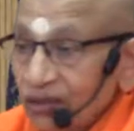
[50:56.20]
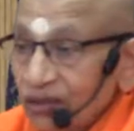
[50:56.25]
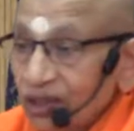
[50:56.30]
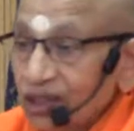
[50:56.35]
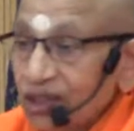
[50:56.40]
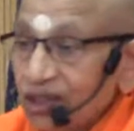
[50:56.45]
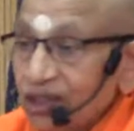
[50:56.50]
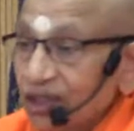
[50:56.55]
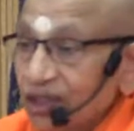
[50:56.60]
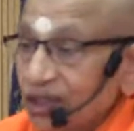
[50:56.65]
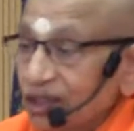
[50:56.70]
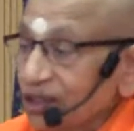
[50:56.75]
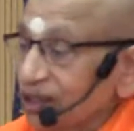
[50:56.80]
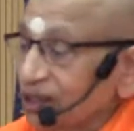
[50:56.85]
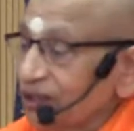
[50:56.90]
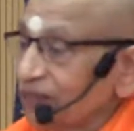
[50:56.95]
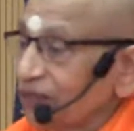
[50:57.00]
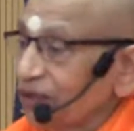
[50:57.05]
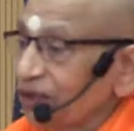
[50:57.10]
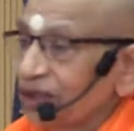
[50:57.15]
So here
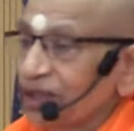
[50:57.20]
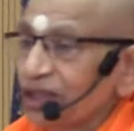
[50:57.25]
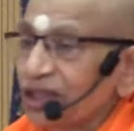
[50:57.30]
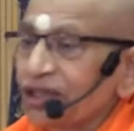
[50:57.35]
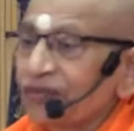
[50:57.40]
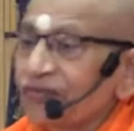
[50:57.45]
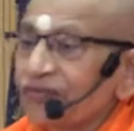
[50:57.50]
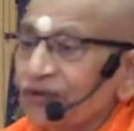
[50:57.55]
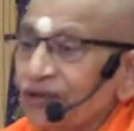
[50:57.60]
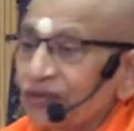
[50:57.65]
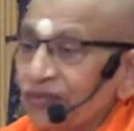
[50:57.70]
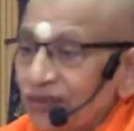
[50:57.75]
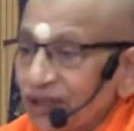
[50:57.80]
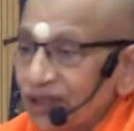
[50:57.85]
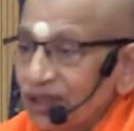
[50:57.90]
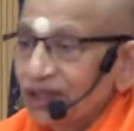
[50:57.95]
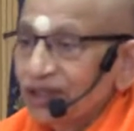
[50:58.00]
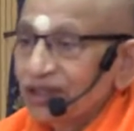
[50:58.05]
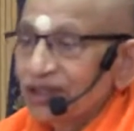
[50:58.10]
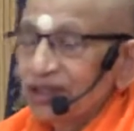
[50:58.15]
now the discussion is
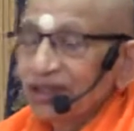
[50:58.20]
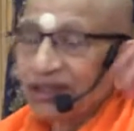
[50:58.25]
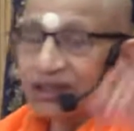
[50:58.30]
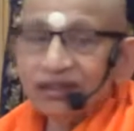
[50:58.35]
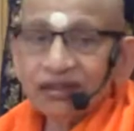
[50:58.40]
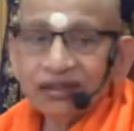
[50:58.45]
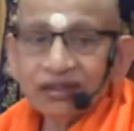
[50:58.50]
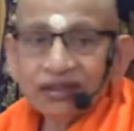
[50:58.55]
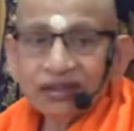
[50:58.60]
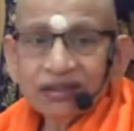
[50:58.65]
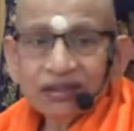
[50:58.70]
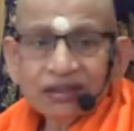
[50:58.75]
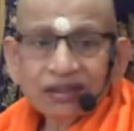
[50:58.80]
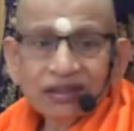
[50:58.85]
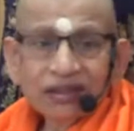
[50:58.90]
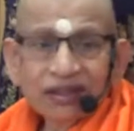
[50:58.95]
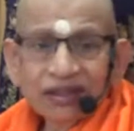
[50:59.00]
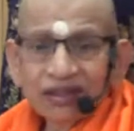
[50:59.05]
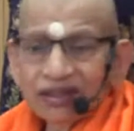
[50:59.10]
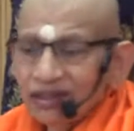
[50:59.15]
brought in a different way.
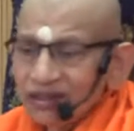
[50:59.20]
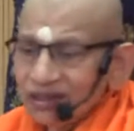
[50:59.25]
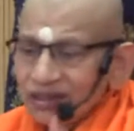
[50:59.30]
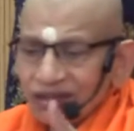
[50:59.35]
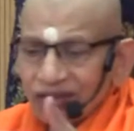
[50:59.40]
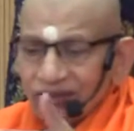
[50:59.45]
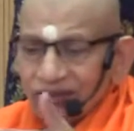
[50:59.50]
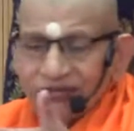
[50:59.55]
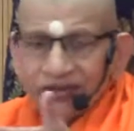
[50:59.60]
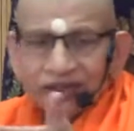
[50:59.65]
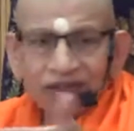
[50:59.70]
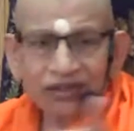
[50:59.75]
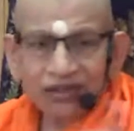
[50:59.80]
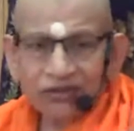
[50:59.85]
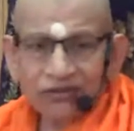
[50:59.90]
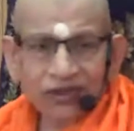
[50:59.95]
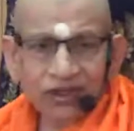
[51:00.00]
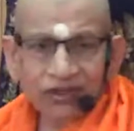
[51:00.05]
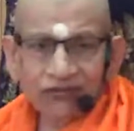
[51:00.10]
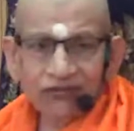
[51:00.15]
This is always a
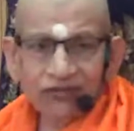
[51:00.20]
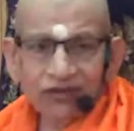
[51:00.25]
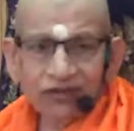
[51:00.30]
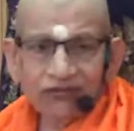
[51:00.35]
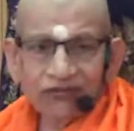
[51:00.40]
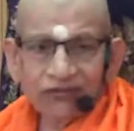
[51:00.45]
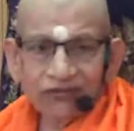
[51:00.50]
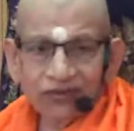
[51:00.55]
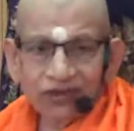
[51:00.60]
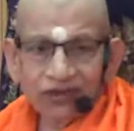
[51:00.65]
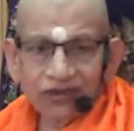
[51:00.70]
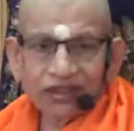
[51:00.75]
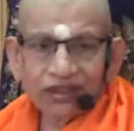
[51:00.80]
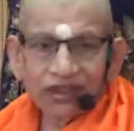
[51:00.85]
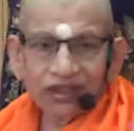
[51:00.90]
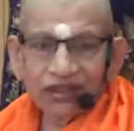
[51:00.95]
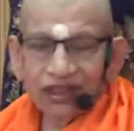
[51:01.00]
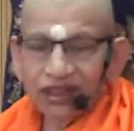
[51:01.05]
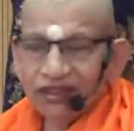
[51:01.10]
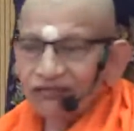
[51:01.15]
unique way of doing things
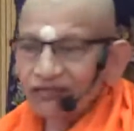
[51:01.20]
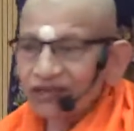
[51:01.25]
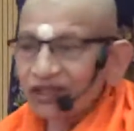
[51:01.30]
anyway.